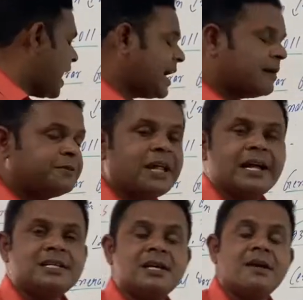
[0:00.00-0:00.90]
And after
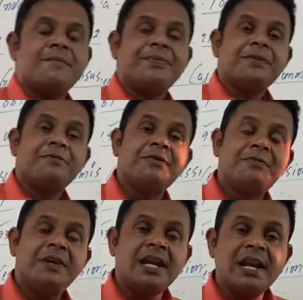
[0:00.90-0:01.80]
that
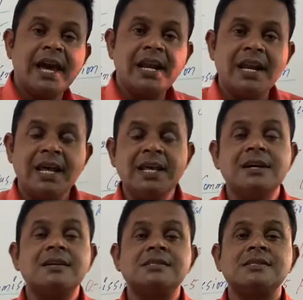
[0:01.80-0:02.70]
59
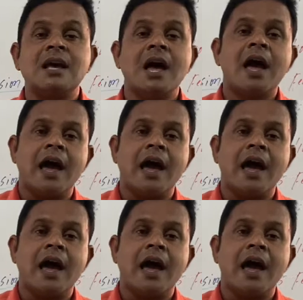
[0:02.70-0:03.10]
years